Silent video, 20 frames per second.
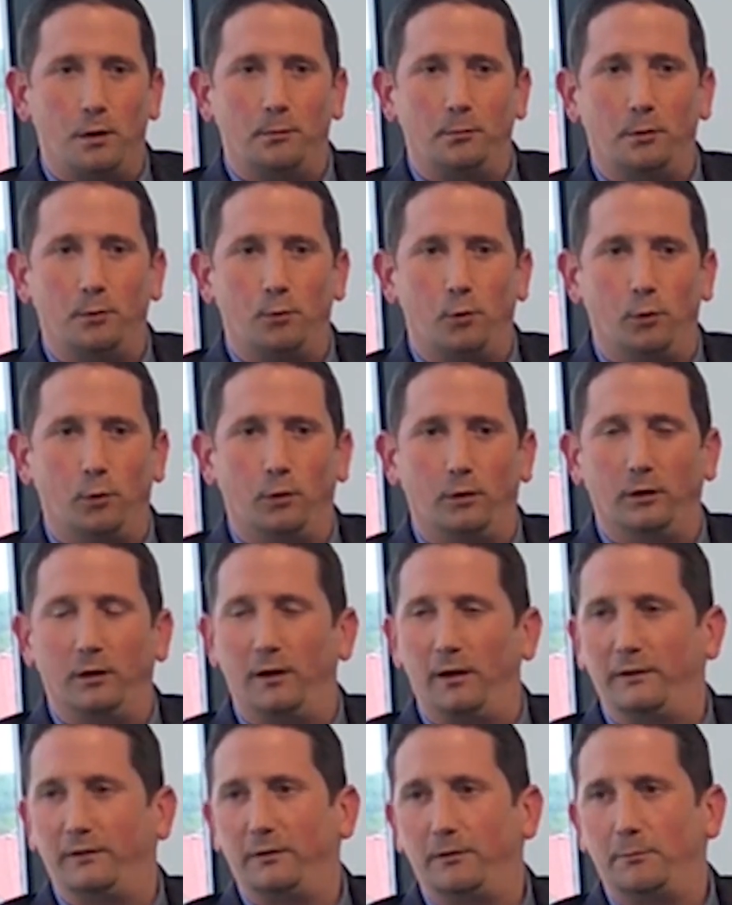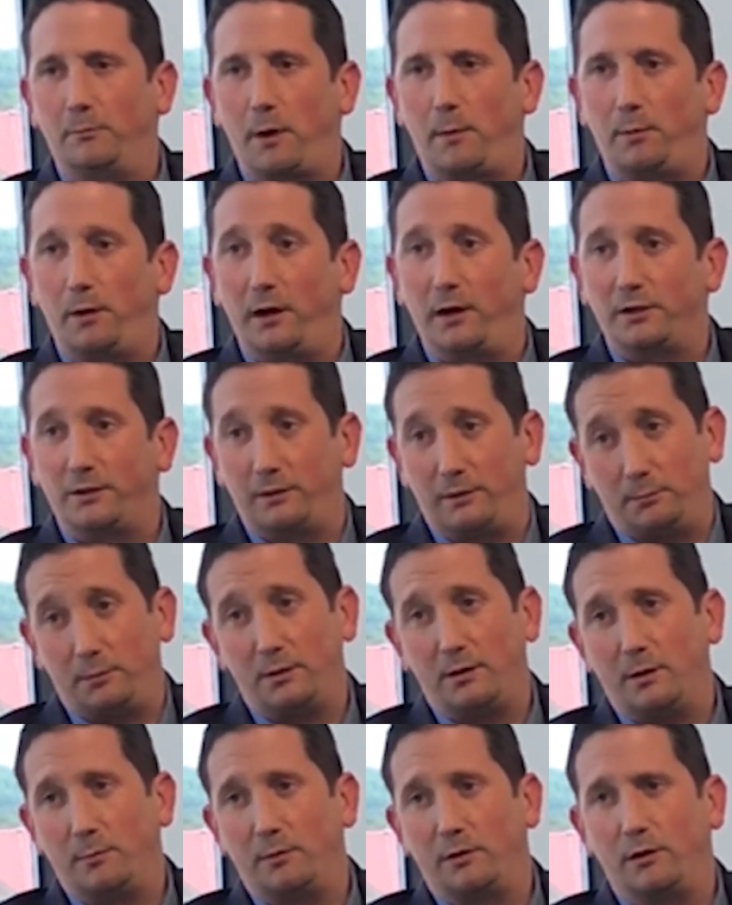I, but more along the lines of my passion to
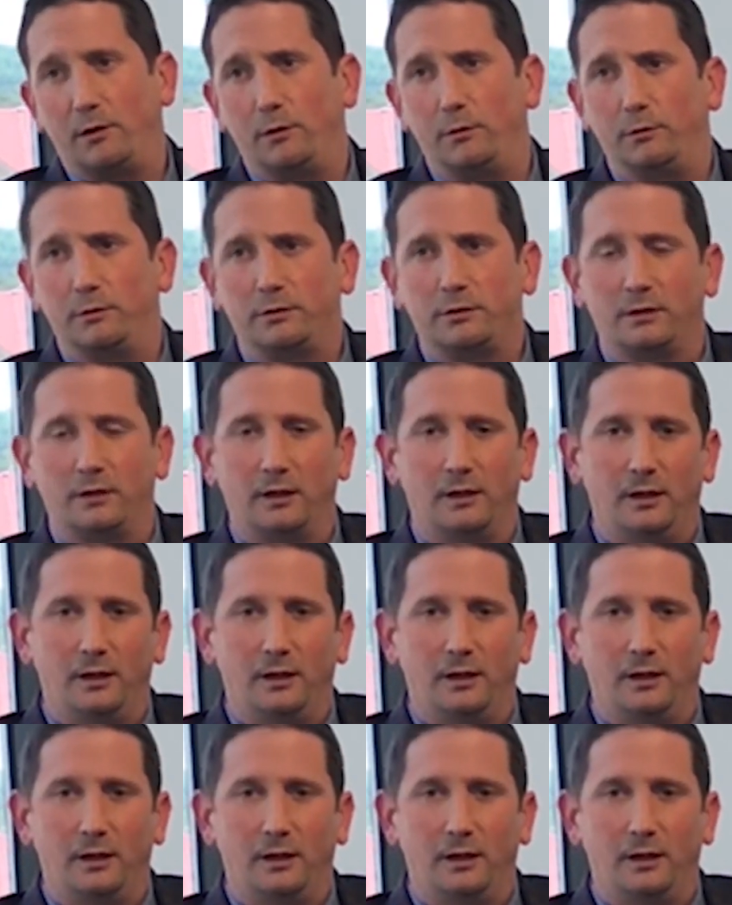become a coach.